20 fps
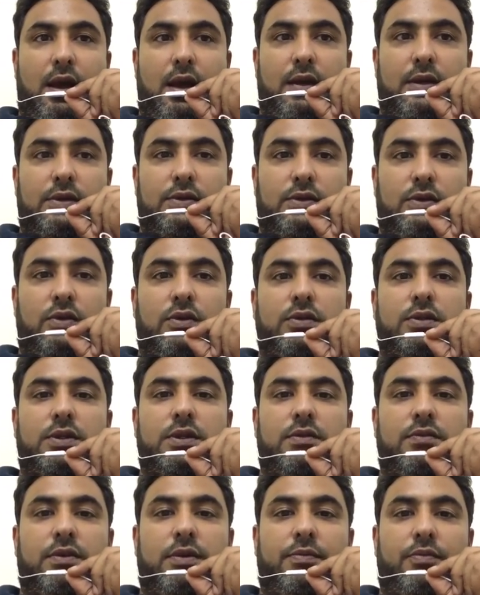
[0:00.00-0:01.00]
Is your
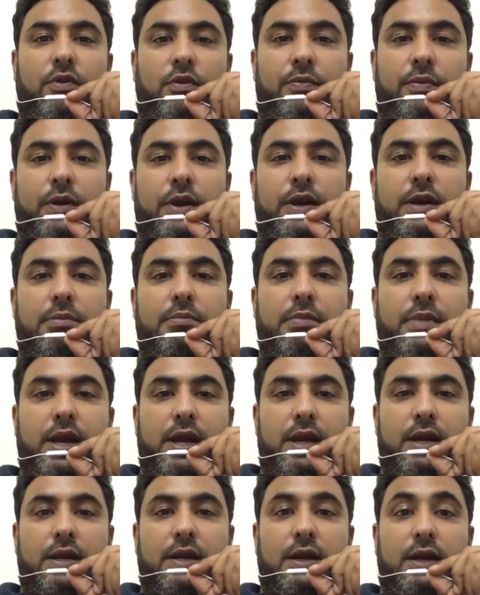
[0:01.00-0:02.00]
CV properly
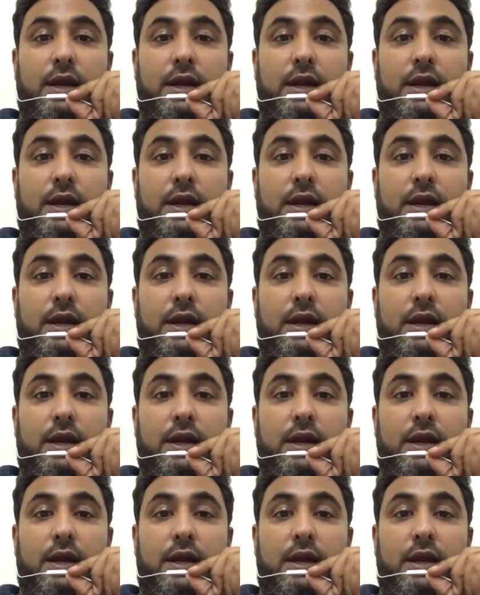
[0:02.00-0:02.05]
made,